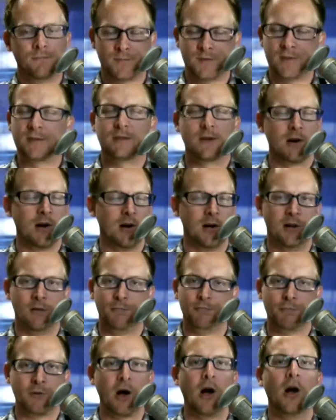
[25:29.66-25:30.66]
Just
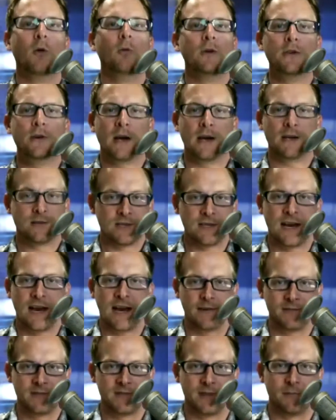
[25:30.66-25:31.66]
call, call when you actually
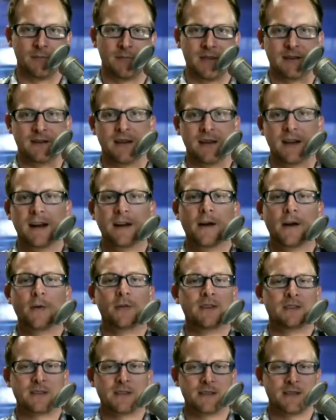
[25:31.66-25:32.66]
have something. And I know
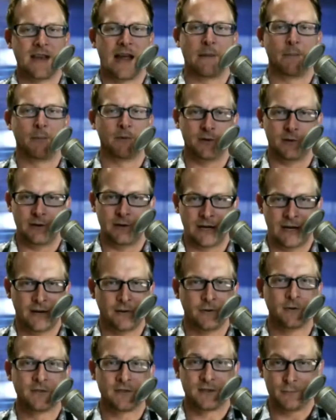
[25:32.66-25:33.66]
this isn't Apple doing it. I
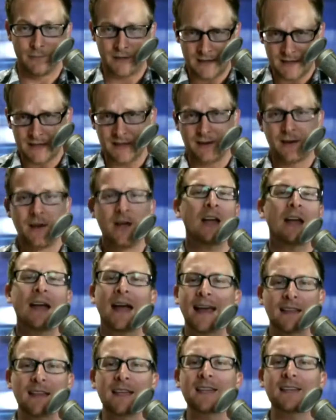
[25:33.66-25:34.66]
know it's the media.
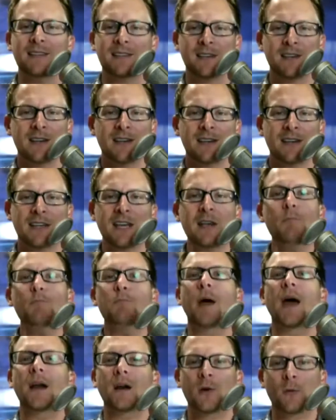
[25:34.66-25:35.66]
At least get
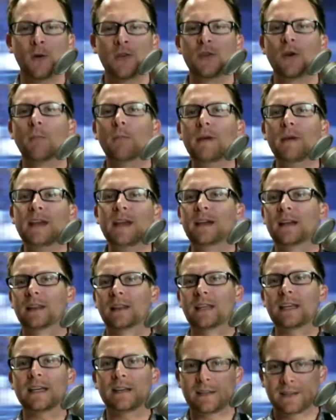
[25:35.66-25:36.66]
better with your media
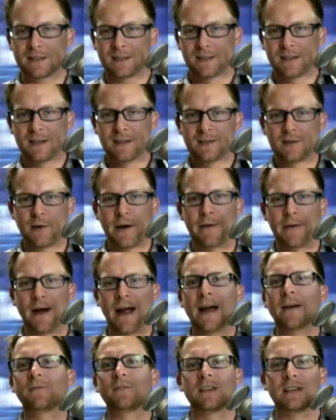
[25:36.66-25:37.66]
leaks. So I don't
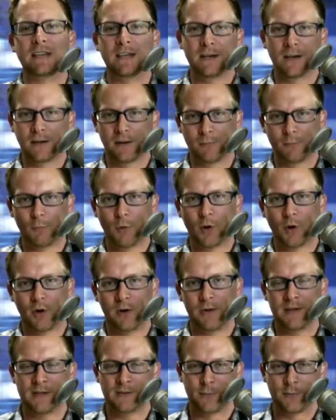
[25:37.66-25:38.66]
have to hear more
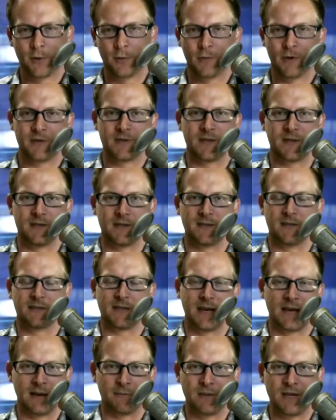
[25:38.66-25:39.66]
of these rumors because
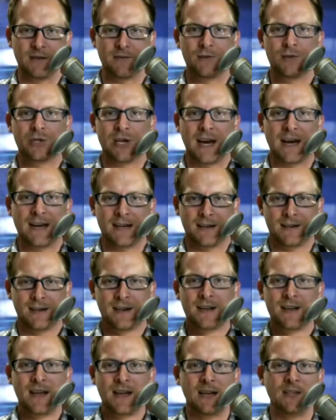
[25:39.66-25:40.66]
it's like I'm so, getting jaded
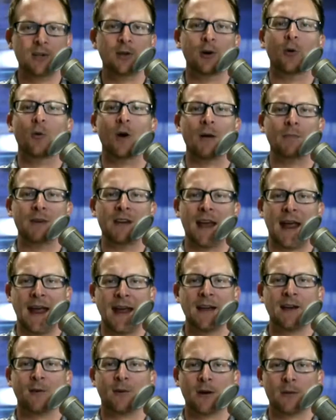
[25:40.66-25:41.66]
and you don't want me
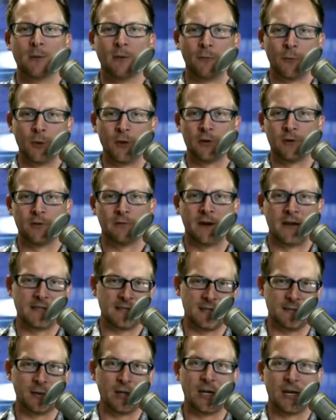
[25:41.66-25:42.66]
angry before your
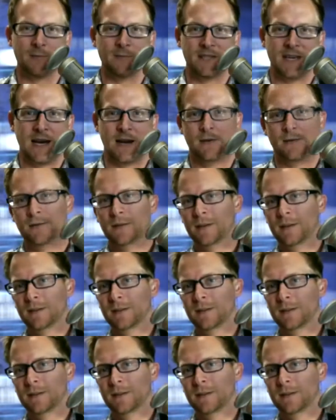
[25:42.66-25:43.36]
device even comes out.